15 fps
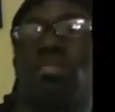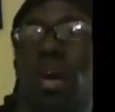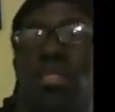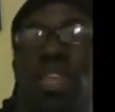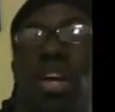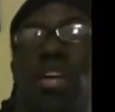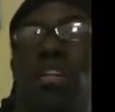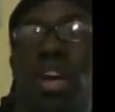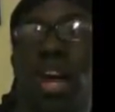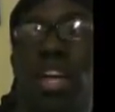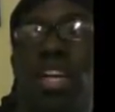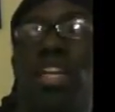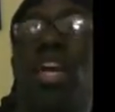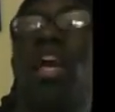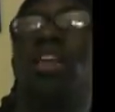about that
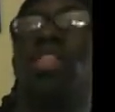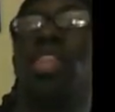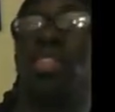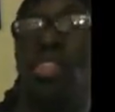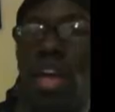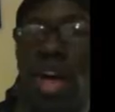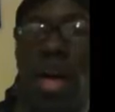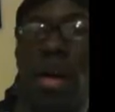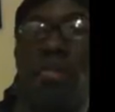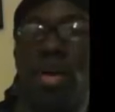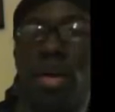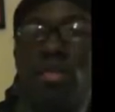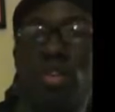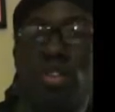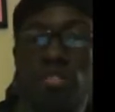night that they had
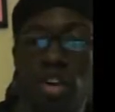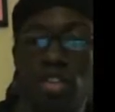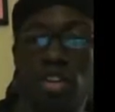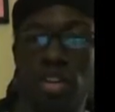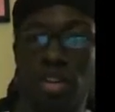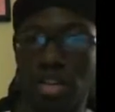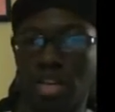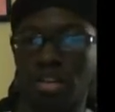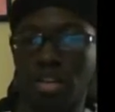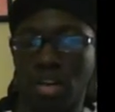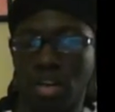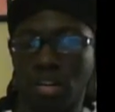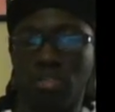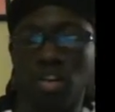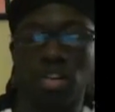buried Vernon and
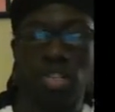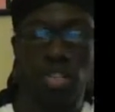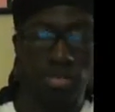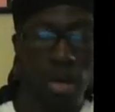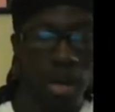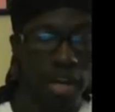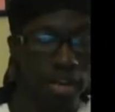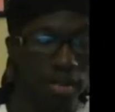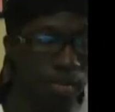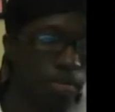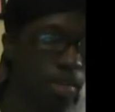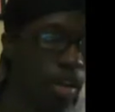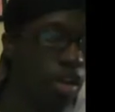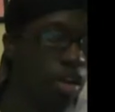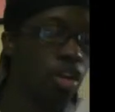Vernon's body.
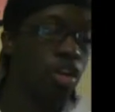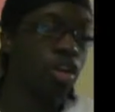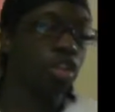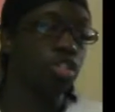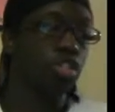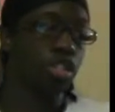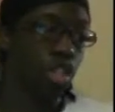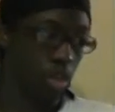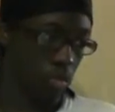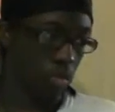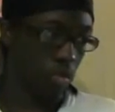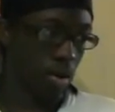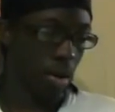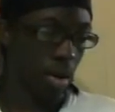So